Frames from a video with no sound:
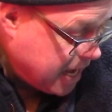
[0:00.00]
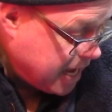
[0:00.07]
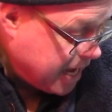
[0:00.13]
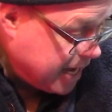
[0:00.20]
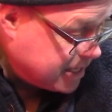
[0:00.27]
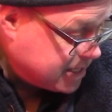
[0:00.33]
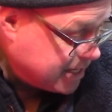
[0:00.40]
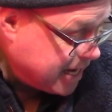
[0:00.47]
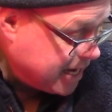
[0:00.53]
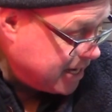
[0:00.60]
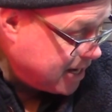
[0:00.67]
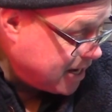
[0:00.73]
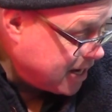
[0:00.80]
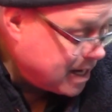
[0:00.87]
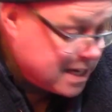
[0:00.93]
It's a
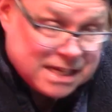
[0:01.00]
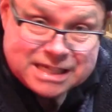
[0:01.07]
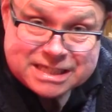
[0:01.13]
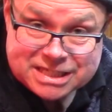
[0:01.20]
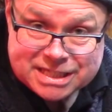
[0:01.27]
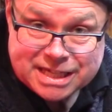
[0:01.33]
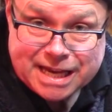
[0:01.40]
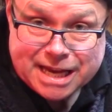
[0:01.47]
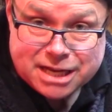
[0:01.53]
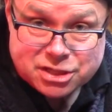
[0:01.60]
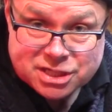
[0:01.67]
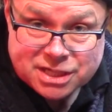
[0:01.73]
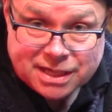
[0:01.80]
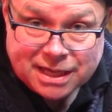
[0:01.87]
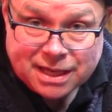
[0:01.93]
uh,
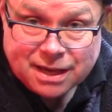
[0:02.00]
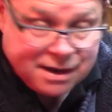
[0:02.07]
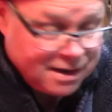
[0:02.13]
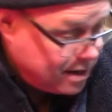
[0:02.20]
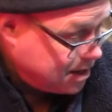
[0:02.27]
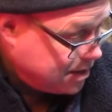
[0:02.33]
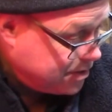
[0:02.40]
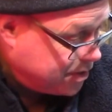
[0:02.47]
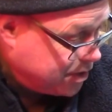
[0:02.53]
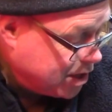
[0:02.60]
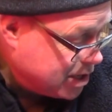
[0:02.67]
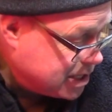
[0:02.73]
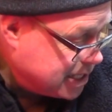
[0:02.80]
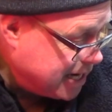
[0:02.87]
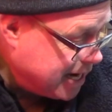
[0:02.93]
CNC
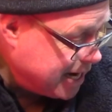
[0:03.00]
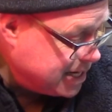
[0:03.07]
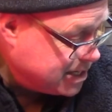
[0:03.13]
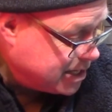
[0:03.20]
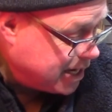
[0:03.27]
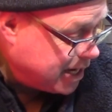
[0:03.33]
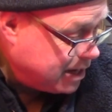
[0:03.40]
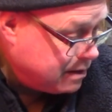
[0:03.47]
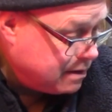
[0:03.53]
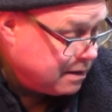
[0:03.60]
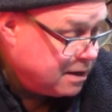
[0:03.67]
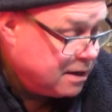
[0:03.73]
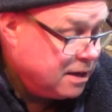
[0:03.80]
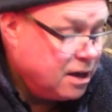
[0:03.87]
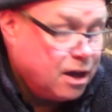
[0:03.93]
3018
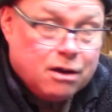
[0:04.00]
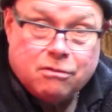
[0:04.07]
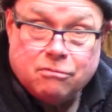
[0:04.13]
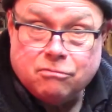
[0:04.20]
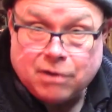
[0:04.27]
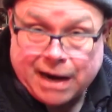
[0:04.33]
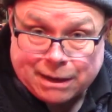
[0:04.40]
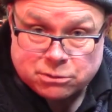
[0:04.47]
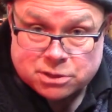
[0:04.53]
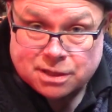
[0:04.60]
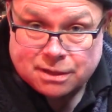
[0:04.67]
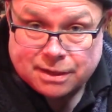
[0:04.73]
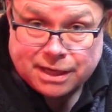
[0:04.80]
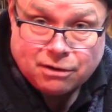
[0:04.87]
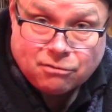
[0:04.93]

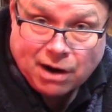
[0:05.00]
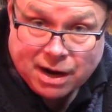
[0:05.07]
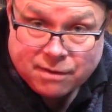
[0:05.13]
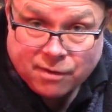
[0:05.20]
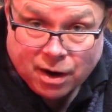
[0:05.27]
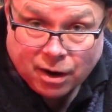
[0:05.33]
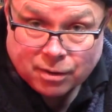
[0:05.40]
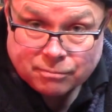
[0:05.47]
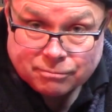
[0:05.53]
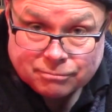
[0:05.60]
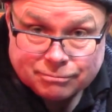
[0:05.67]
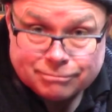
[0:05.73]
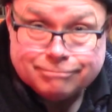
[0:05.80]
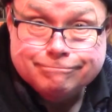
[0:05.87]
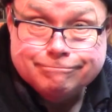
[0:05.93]
router engraver.
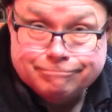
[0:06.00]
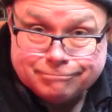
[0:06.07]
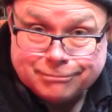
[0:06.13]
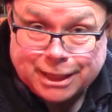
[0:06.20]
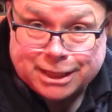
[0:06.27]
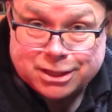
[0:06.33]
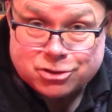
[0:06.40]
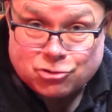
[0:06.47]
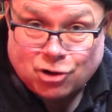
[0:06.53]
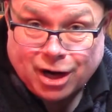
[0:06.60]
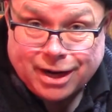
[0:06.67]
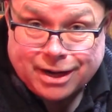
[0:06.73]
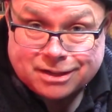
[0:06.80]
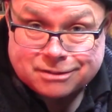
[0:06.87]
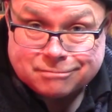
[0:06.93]
Let's
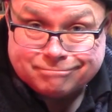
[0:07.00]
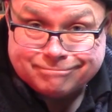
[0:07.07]
try it.